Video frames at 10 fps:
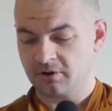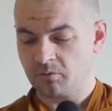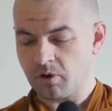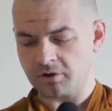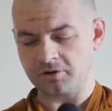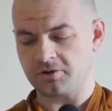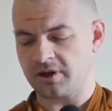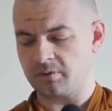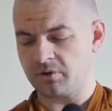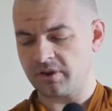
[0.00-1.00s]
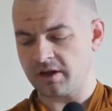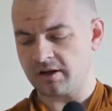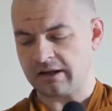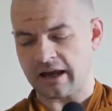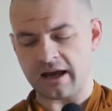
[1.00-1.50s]
What could you get with
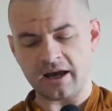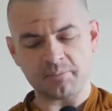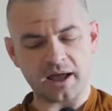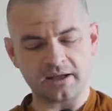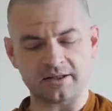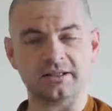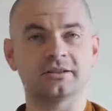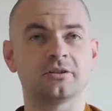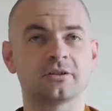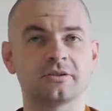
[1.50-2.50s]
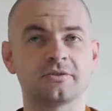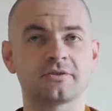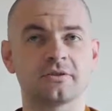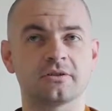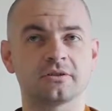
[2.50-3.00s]
a kahapana, honoured
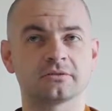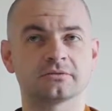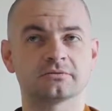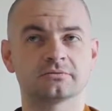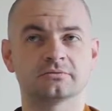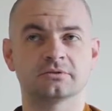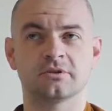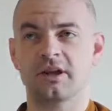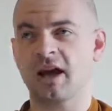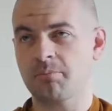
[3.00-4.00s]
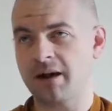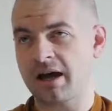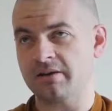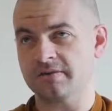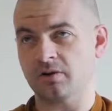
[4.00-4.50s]
sir?" The
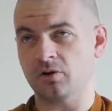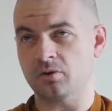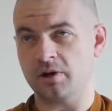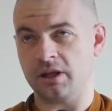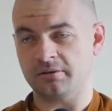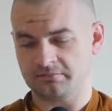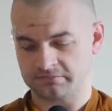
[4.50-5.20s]
kahapana is a coin.